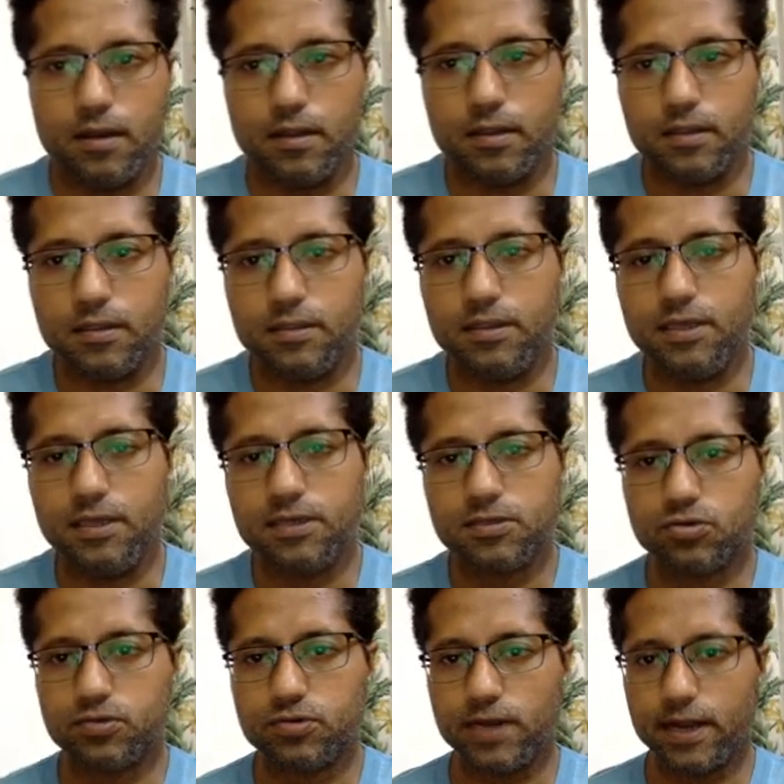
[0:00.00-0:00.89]
these
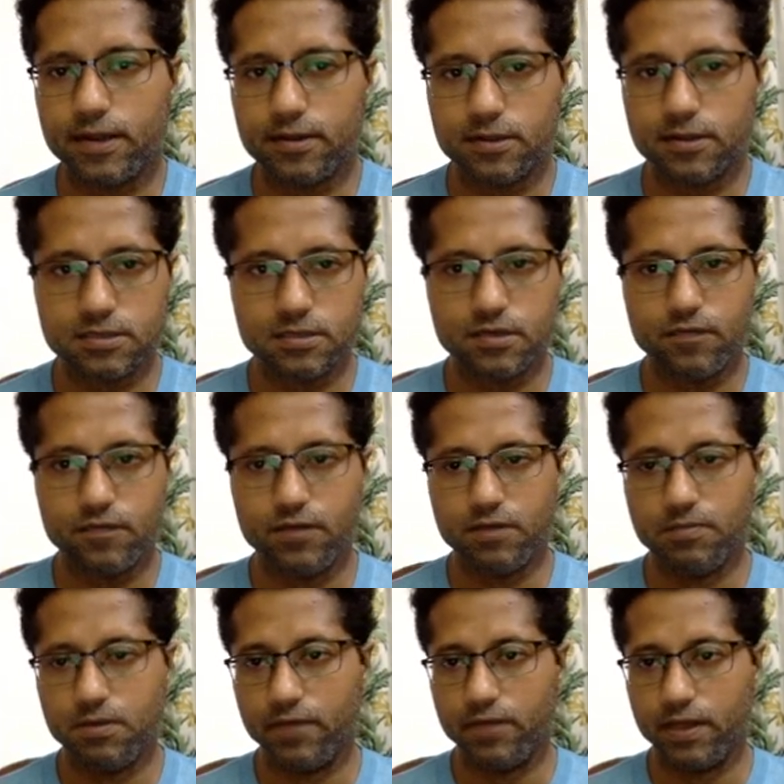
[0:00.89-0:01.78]
two triangles will
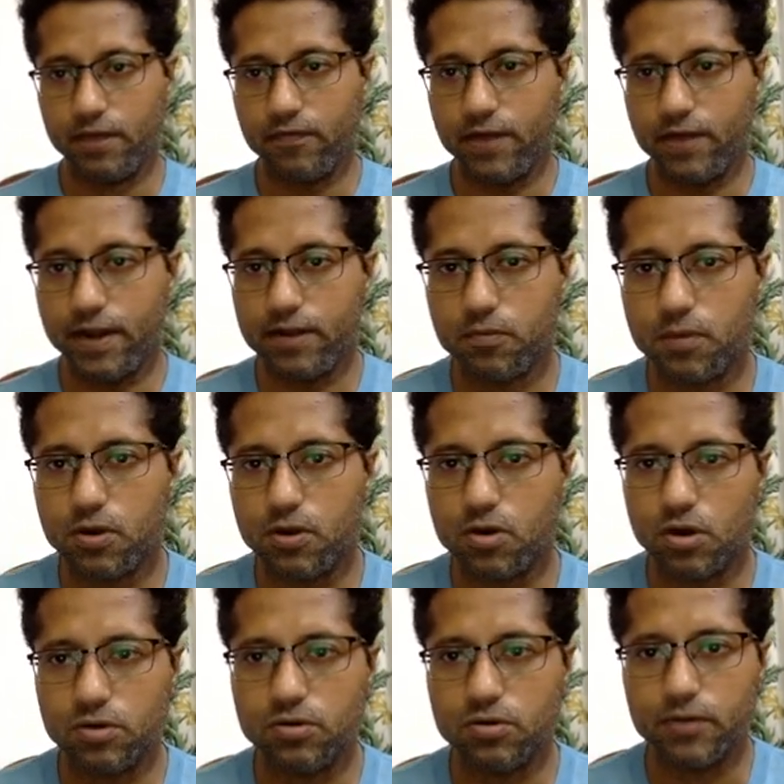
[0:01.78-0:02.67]
be verified to be
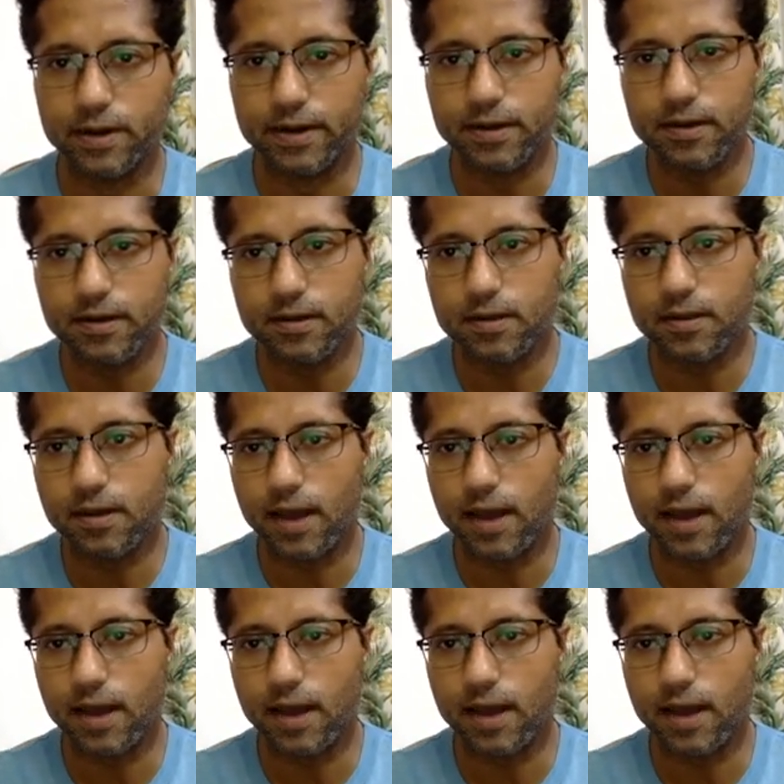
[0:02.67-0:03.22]
congruent.